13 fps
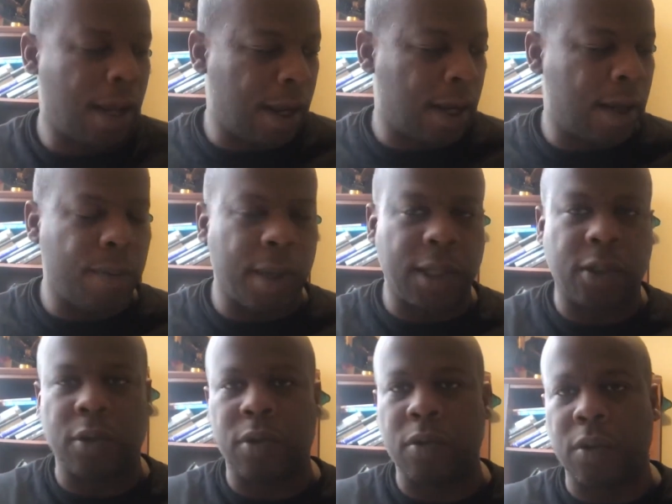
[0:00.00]
and make
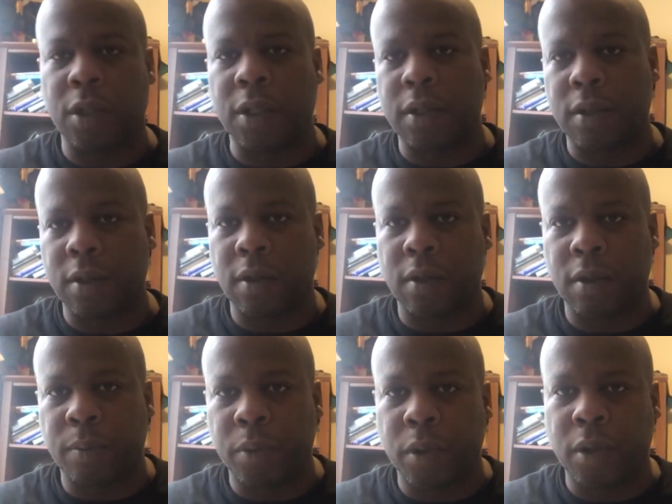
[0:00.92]
sure you get
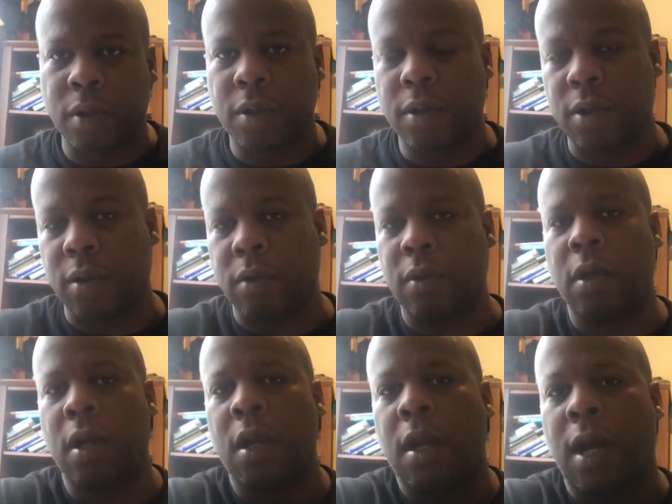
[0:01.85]
a book. So